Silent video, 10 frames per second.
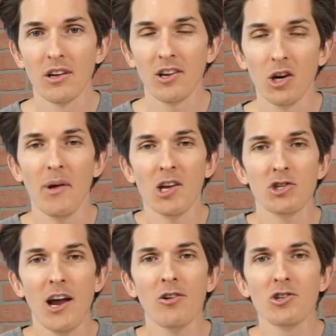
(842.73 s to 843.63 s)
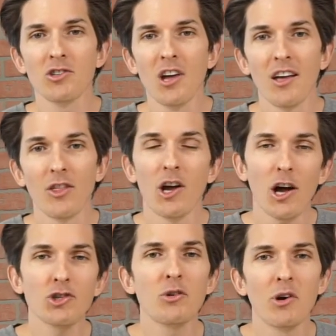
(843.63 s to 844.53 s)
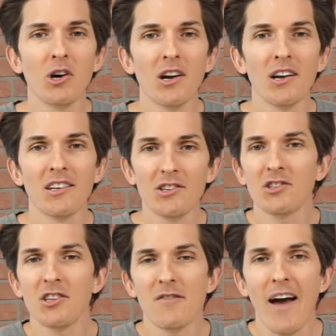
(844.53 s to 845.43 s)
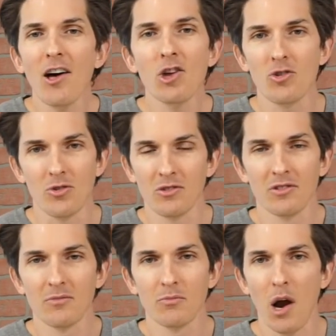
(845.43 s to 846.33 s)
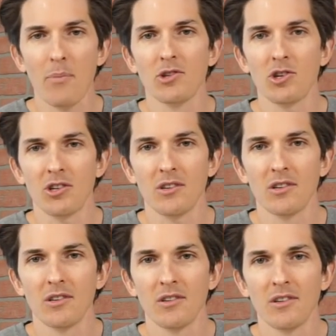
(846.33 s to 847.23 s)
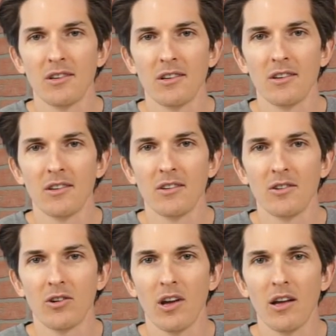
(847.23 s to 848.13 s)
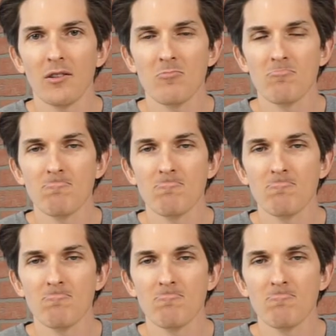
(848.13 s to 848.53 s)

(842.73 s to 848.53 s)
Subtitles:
Your biggest challenge is the customer doesn't see the value proposition. Okay?